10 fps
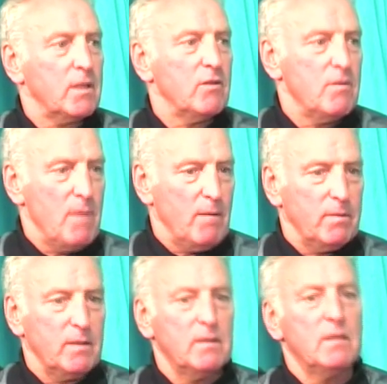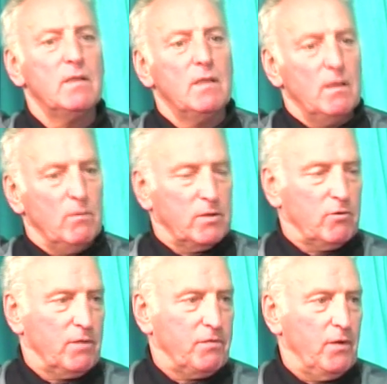I can remember with
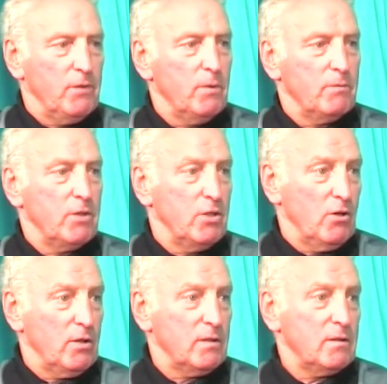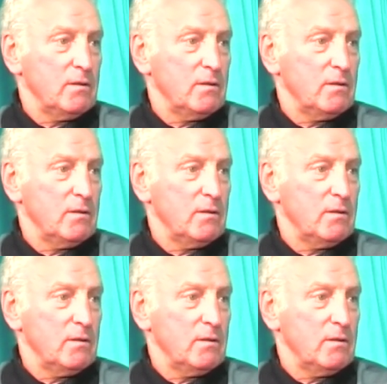great fun when we were younger.